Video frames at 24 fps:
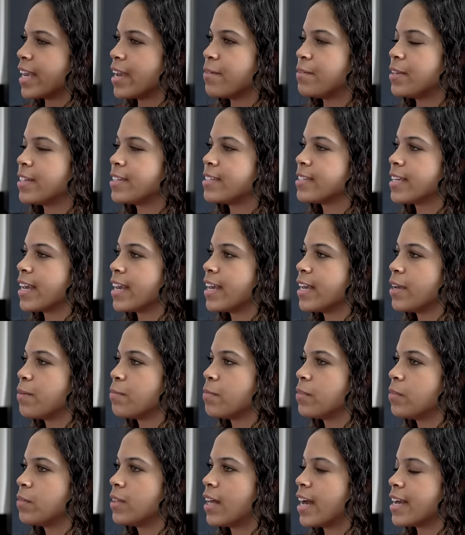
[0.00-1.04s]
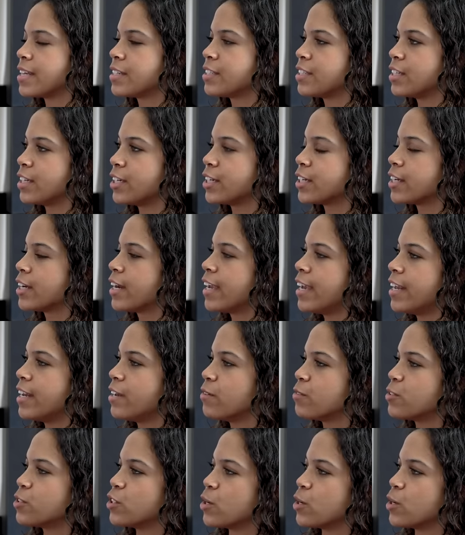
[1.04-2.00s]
came to this game last year, and it was